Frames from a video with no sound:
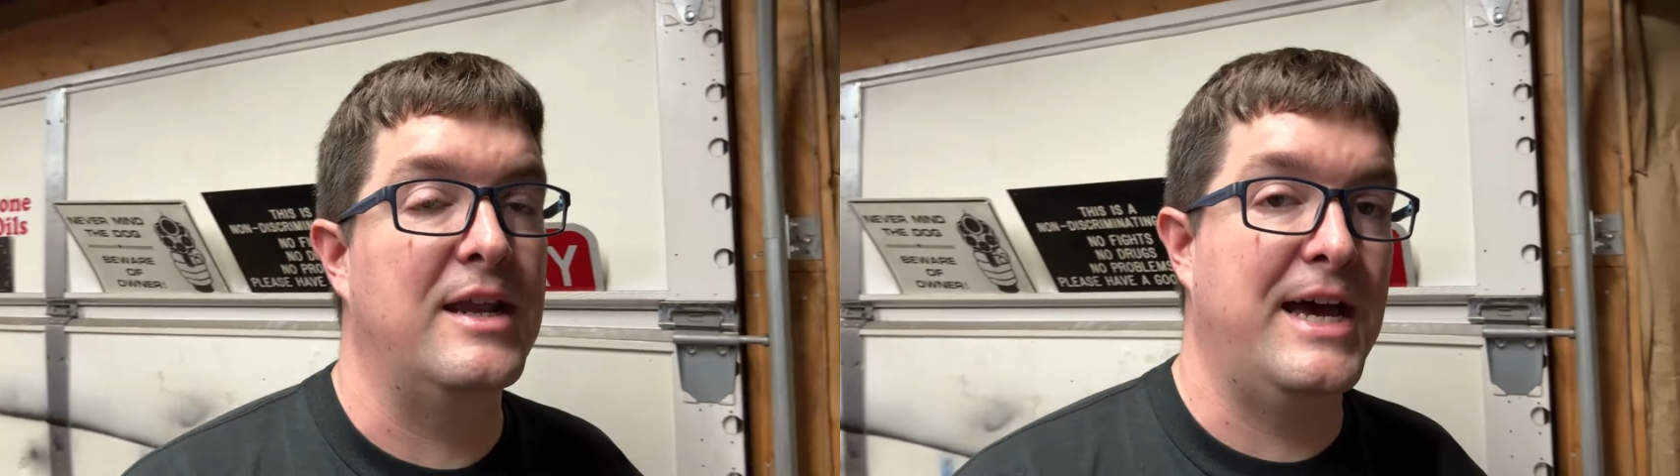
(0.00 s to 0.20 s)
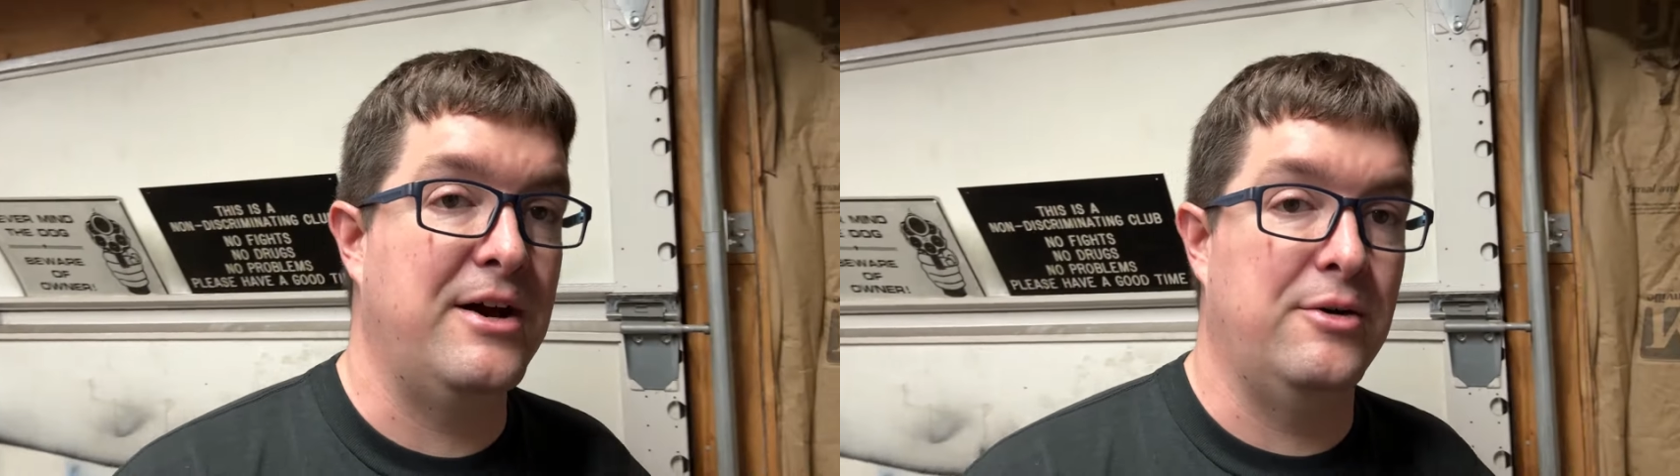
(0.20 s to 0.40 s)

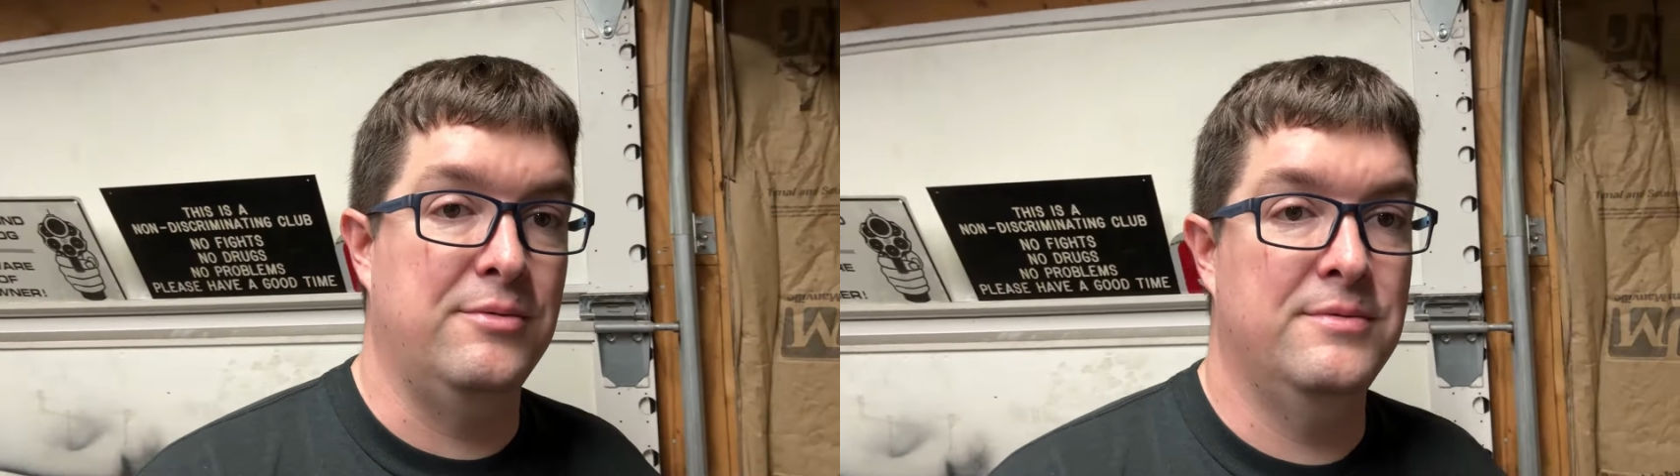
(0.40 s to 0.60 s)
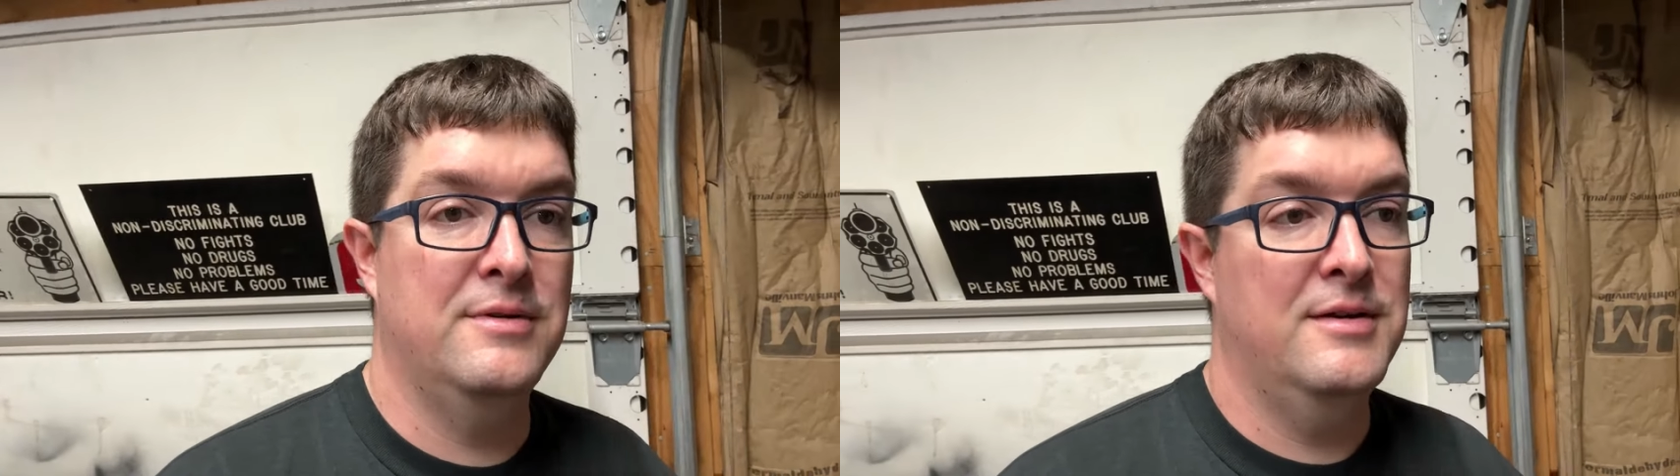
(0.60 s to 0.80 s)
Now
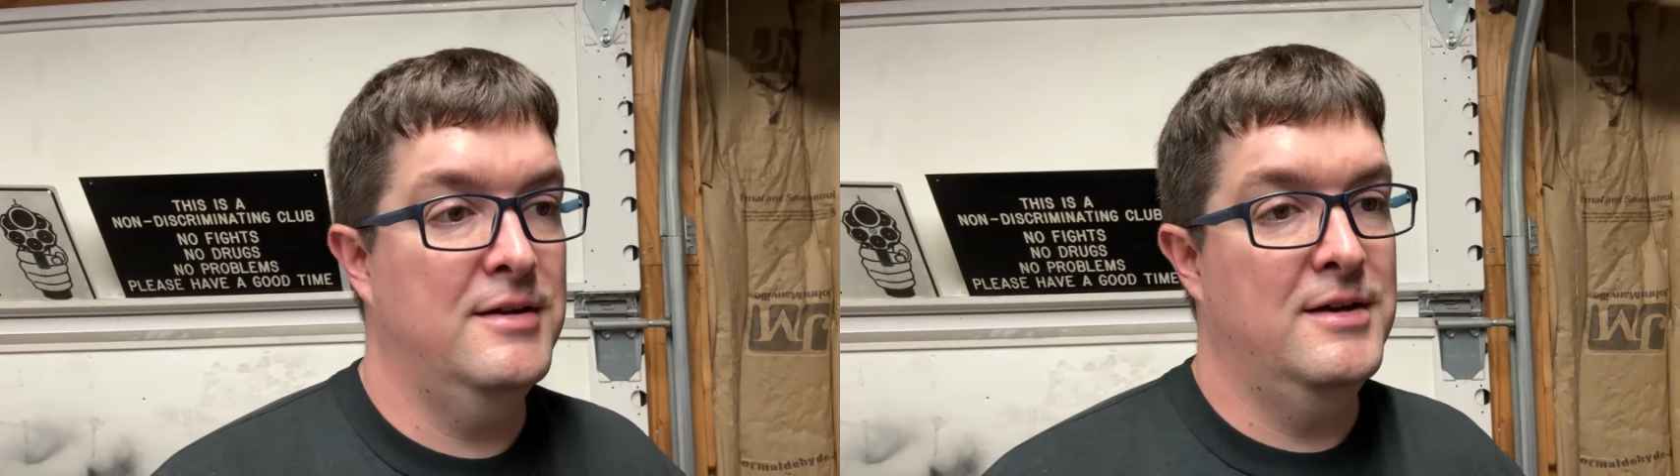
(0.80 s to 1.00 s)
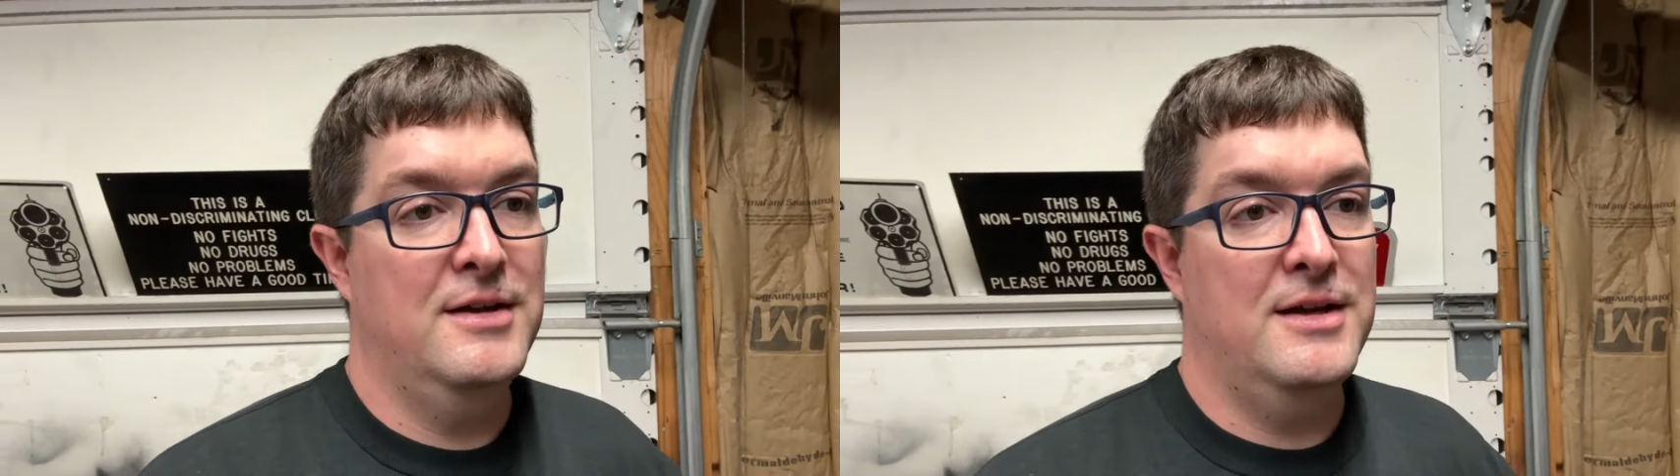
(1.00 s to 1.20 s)

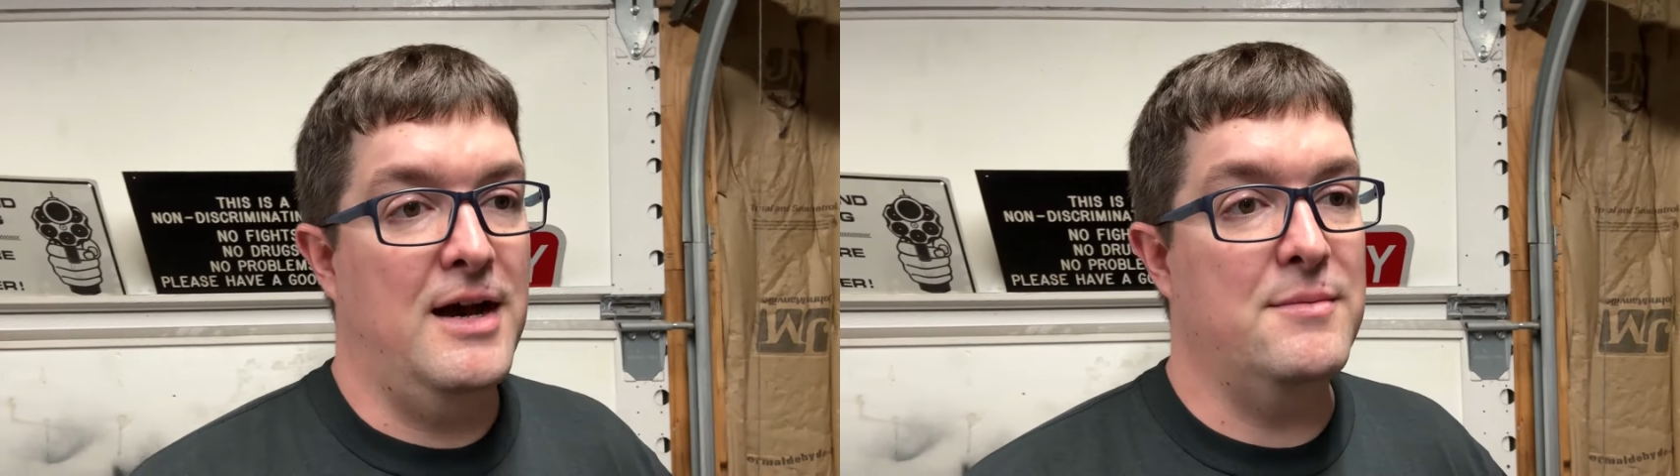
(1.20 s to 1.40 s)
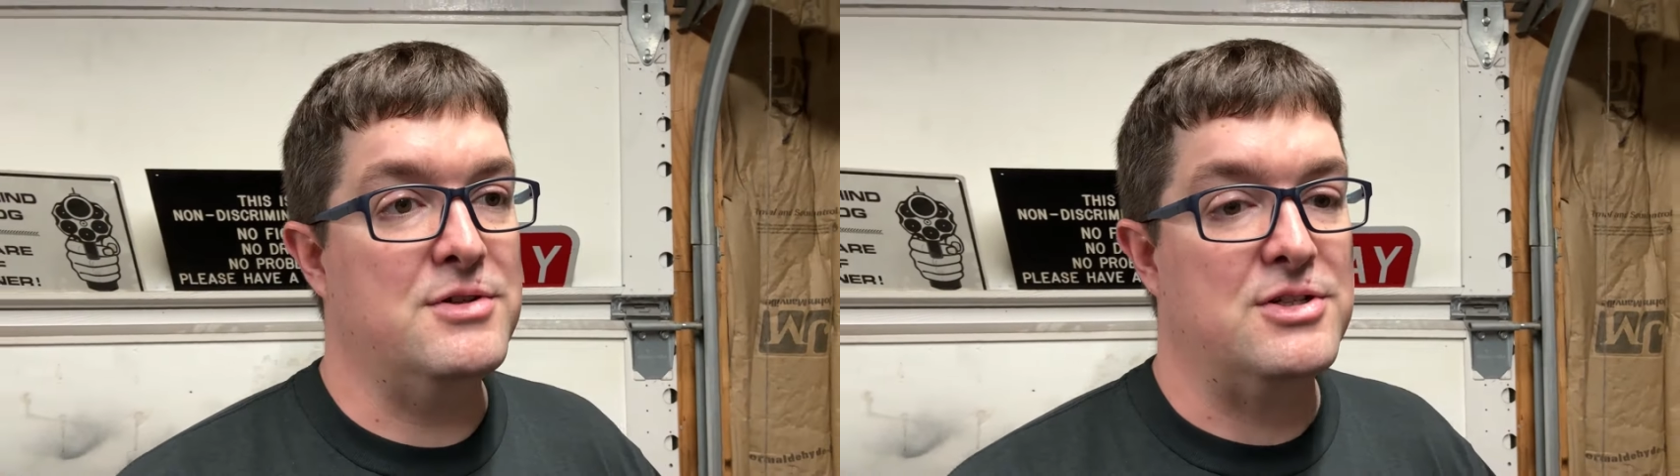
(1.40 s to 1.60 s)

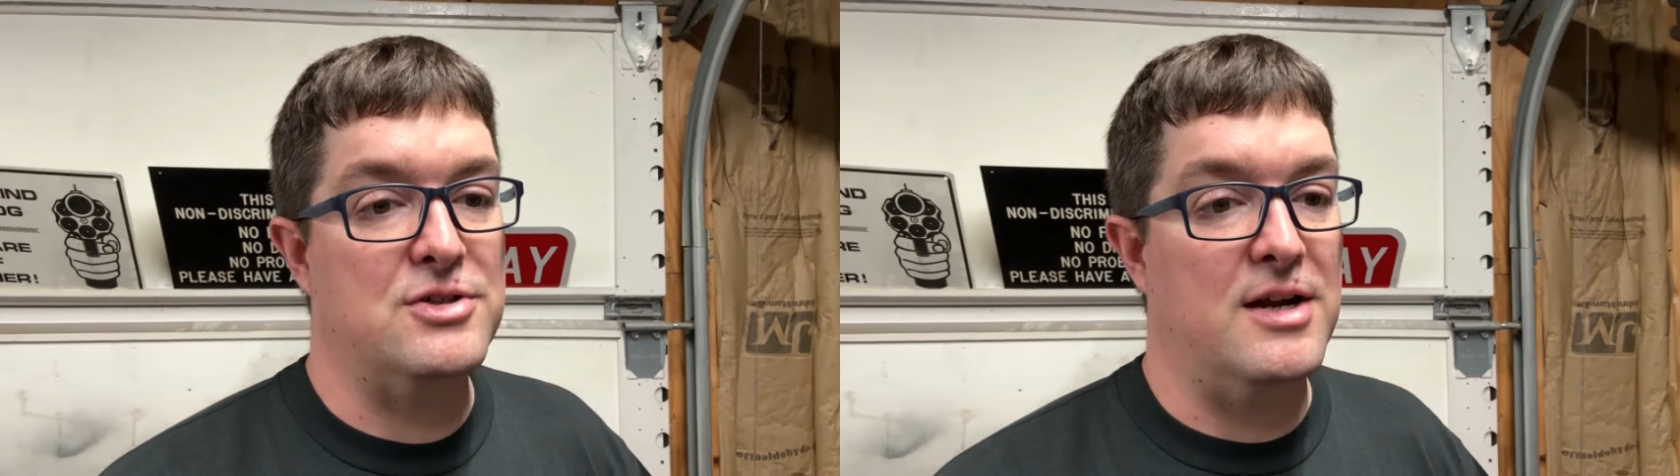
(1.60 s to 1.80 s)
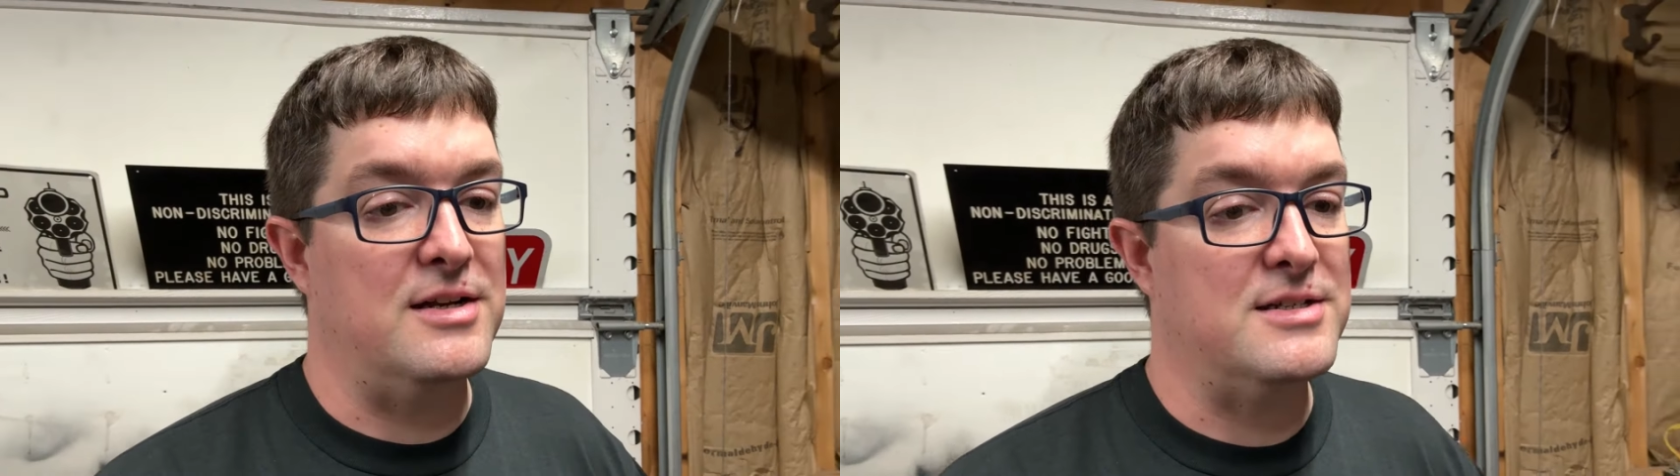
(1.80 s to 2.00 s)
I'm just trying